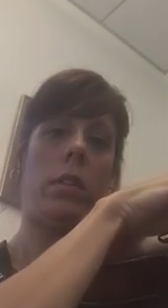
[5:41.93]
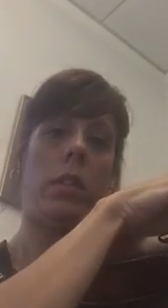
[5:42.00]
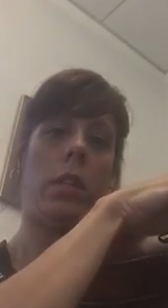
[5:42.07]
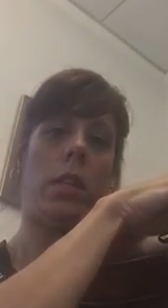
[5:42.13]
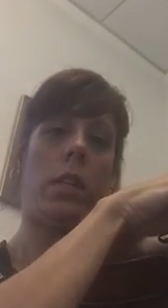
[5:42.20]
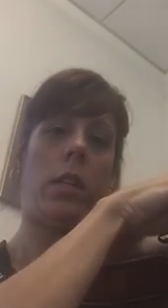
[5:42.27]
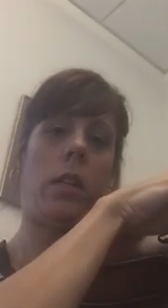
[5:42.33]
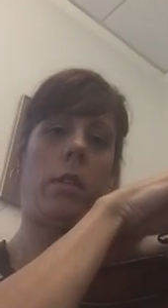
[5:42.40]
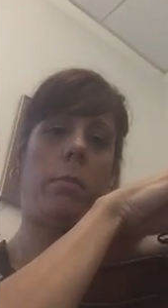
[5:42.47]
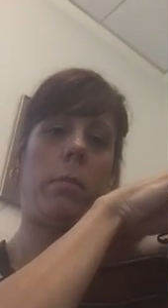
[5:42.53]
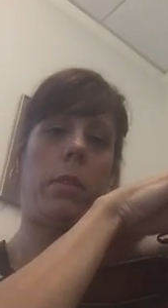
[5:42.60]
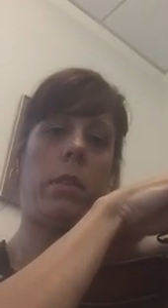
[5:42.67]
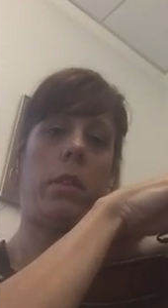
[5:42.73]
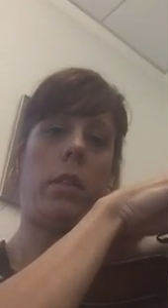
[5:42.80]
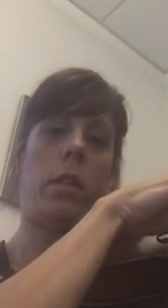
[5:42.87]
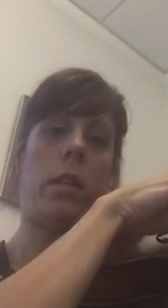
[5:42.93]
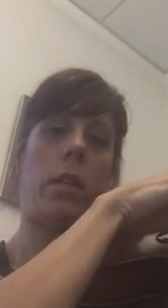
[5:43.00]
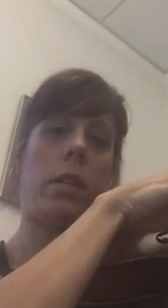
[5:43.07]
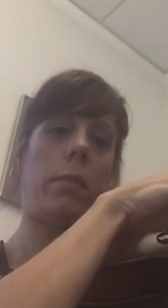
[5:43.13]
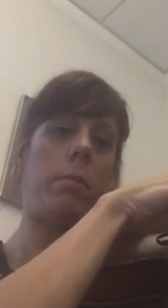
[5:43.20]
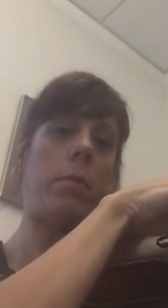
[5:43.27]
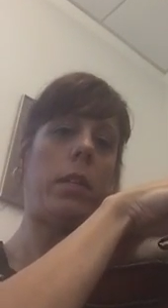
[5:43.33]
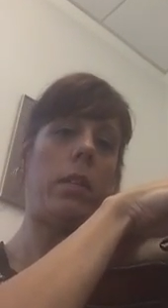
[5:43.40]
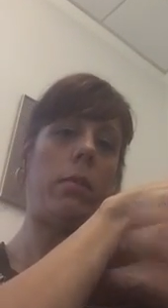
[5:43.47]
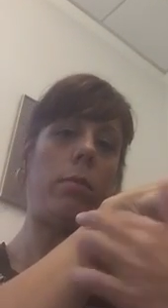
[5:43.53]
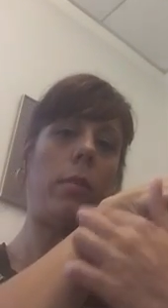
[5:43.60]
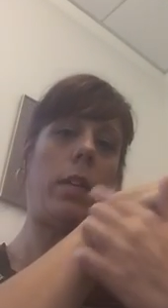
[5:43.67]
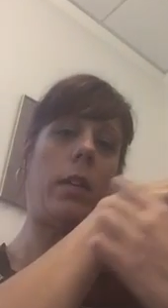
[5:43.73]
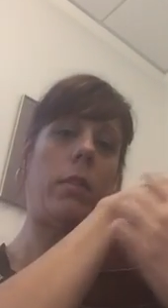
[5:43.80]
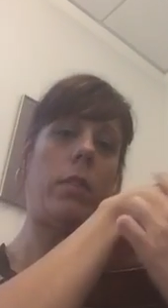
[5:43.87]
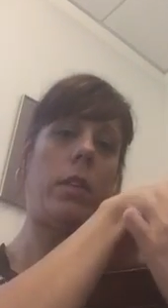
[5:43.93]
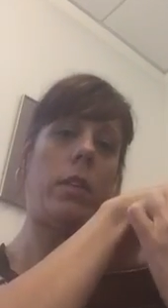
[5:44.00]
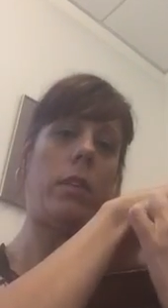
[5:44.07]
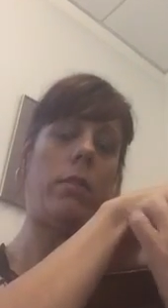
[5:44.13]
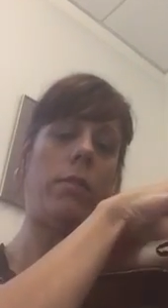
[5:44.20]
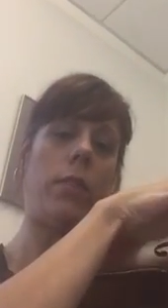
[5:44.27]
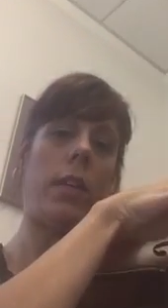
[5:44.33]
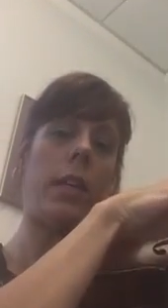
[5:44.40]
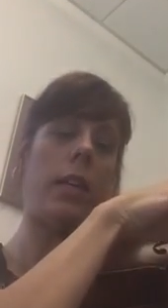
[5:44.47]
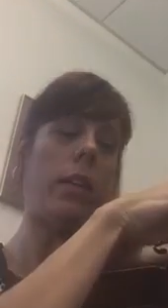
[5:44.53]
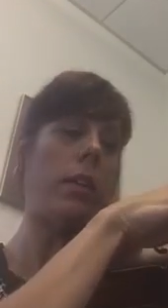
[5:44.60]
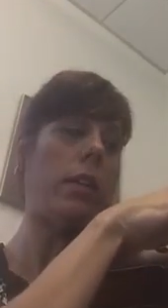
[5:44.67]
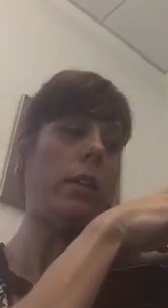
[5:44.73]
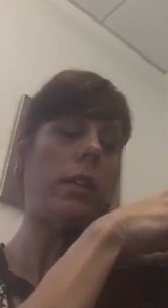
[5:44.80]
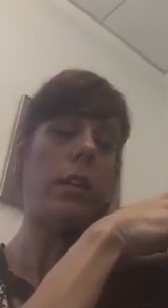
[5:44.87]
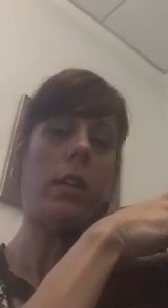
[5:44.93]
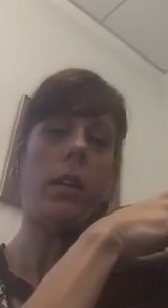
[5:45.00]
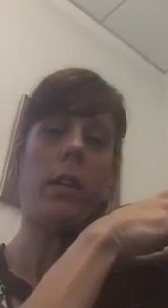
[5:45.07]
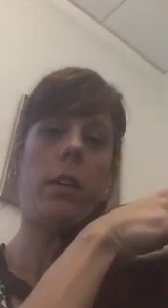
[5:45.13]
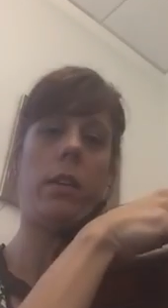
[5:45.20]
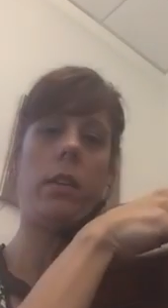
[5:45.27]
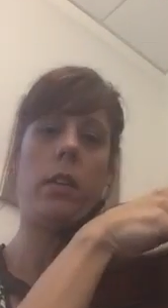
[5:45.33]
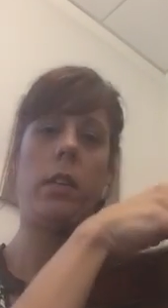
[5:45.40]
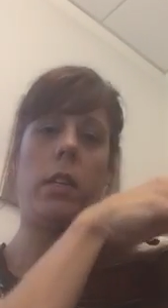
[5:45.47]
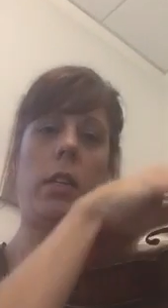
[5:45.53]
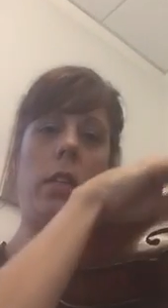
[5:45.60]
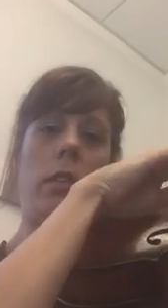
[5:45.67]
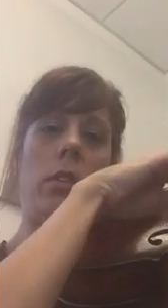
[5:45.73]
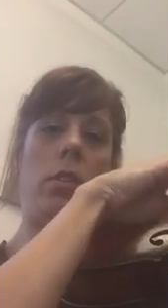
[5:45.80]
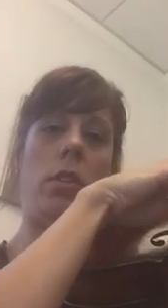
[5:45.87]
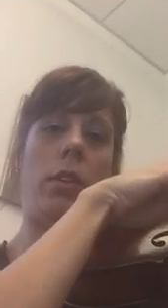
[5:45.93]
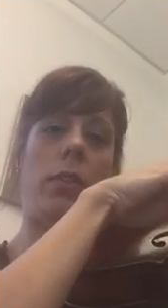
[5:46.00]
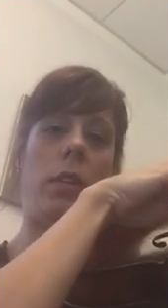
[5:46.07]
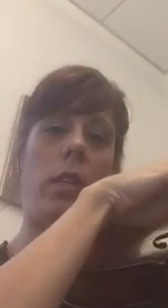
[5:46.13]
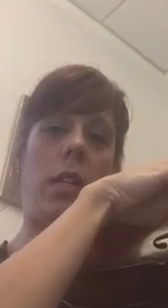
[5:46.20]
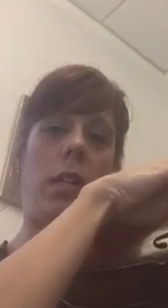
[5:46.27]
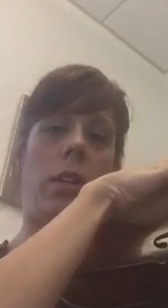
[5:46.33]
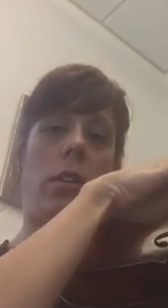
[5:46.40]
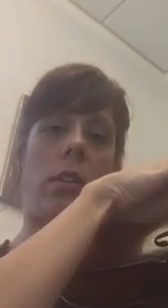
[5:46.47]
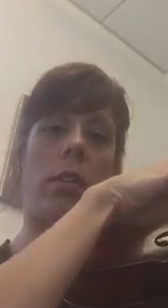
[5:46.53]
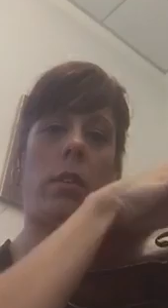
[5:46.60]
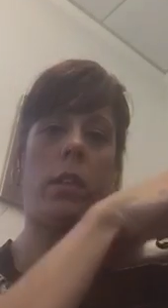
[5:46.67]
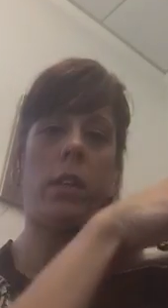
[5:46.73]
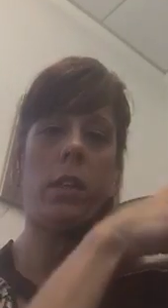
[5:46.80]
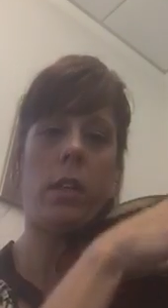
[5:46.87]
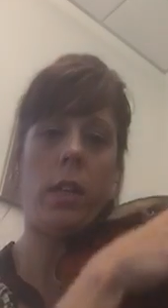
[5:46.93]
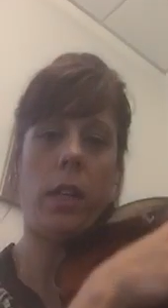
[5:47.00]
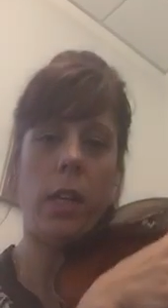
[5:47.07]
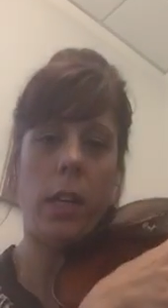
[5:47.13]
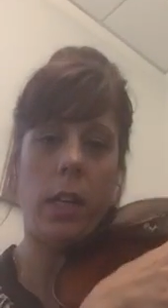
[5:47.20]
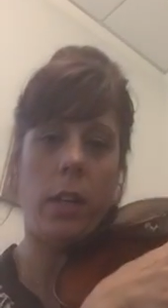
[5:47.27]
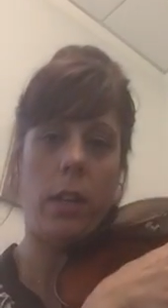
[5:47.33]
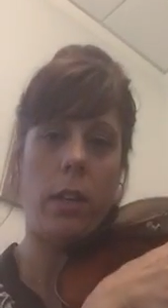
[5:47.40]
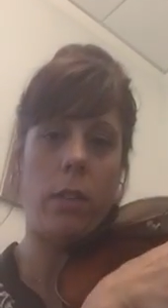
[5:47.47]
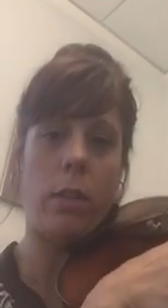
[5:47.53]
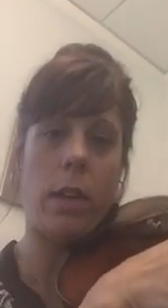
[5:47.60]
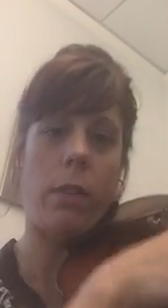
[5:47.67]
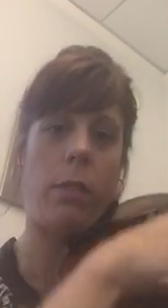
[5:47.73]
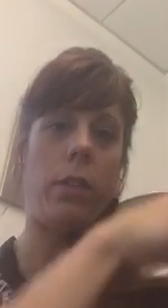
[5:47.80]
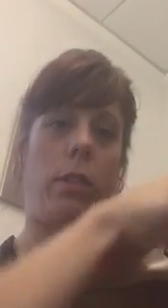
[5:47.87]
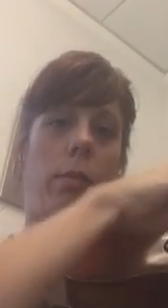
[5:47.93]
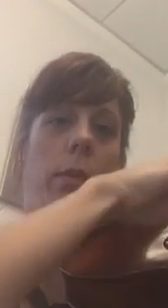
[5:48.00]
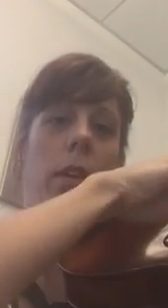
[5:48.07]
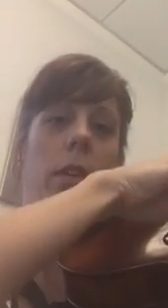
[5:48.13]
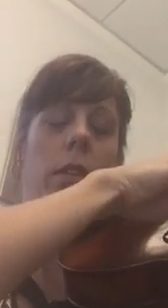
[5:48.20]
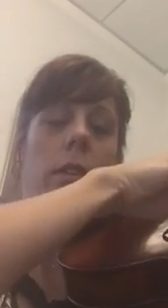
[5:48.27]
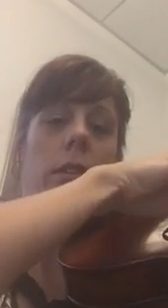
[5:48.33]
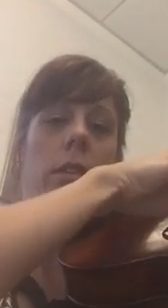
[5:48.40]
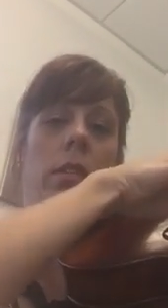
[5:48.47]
Tap, tap, nice rounded and flat. So you have to take your hand and go down this way.